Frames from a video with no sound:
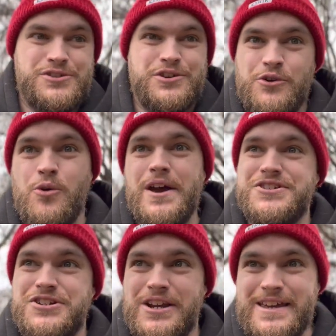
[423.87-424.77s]
So the
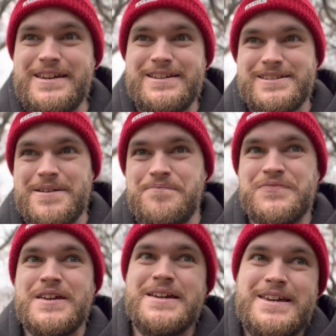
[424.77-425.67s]
question is
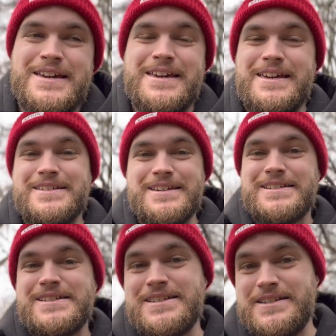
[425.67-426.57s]
it
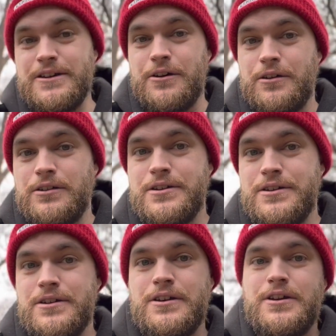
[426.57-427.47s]
still
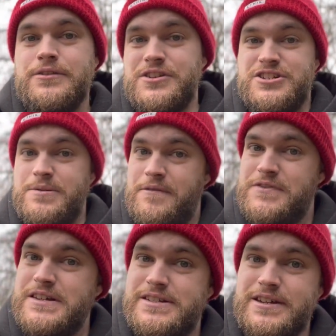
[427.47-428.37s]
the ship of
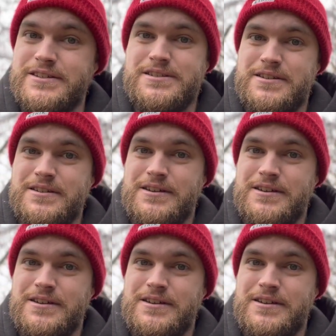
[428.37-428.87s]
Theseus?